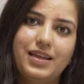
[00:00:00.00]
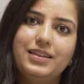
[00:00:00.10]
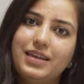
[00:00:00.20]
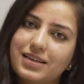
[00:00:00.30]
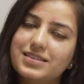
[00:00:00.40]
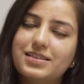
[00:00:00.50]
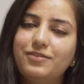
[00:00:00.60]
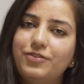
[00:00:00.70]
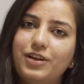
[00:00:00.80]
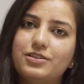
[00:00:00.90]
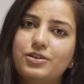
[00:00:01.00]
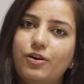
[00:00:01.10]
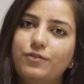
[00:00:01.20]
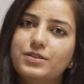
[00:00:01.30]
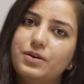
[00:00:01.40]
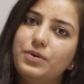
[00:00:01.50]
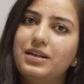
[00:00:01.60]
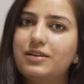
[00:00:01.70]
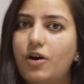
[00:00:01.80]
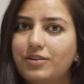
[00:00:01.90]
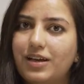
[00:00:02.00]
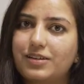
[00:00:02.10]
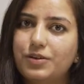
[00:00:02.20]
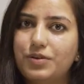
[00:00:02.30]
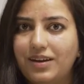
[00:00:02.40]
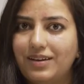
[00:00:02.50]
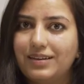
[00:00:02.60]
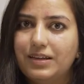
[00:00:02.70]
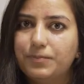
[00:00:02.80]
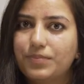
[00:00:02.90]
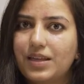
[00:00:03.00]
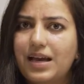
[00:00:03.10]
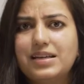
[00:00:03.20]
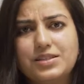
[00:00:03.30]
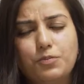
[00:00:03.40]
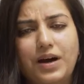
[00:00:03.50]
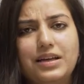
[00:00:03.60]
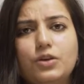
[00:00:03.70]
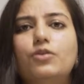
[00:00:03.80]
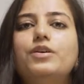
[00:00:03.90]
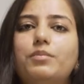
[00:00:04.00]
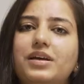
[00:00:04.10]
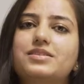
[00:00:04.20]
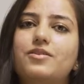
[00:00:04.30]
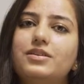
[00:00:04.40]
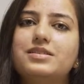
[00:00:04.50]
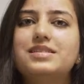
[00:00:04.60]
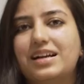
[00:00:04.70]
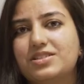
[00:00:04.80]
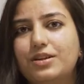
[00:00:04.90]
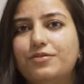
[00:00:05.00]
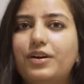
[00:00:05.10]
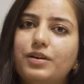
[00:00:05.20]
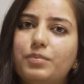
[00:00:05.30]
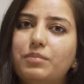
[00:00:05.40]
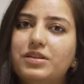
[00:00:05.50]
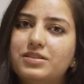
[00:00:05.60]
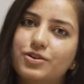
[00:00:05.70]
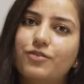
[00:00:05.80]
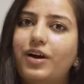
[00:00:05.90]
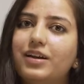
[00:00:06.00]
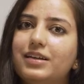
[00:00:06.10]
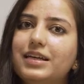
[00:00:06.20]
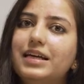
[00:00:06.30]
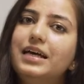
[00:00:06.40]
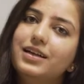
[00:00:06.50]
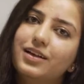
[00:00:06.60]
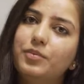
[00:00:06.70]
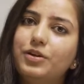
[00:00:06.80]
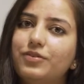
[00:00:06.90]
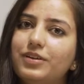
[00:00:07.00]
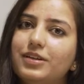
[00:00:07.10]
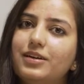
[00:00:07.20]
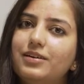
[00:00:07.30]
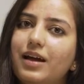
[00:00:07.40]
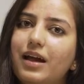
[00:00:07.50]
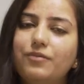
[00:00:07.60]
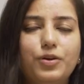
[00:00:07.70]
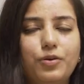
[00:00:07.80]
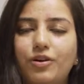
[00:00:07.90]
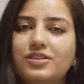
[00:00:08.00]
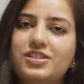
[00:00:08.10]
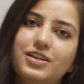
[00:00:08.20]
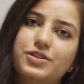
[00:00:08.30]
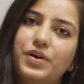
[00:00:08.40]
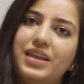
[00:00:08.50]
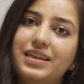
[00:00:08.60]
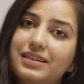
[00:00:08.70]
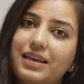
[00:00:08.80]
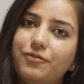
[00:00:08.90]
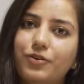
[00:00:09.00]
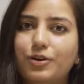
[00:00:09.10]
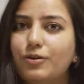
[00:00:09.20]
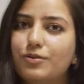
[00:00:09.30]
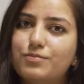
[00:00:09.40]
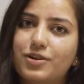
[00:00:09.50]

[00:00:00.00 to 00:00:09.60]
The concerned financial officer will contact you directly. As you might know, VMake Scholars is actually funded by Ministry of IT, Government of India, and we do not charge you anything for your loan